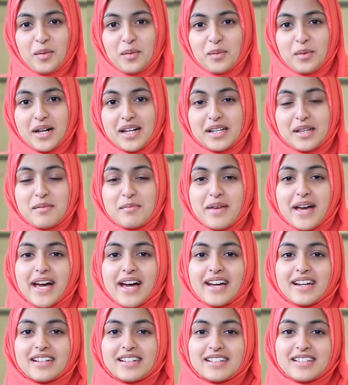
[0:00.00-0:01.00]
Welcome
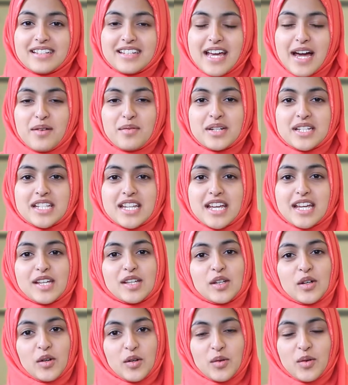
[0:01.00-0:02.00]
back. Now we
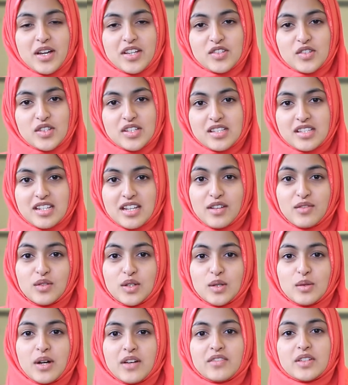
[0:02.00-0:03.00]
take your questions. If
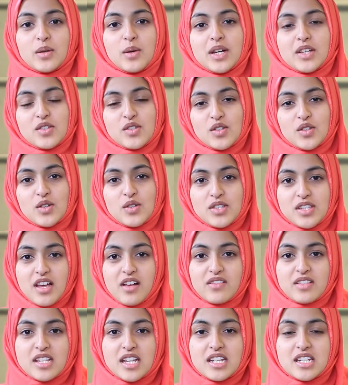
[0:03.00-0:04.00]
you have a question
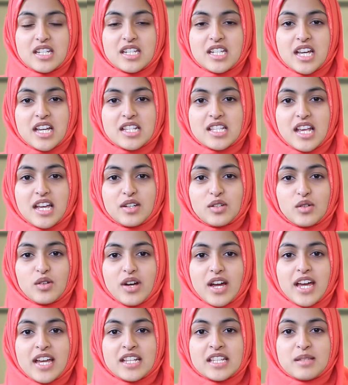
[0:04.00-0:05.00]
yourself, send it to us at
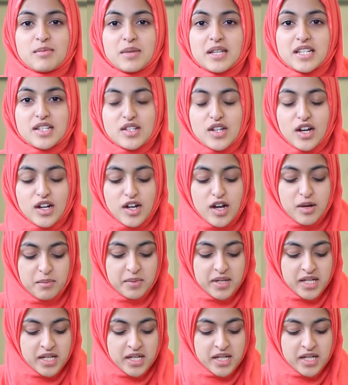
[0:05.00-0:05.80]
quranspeaks.com.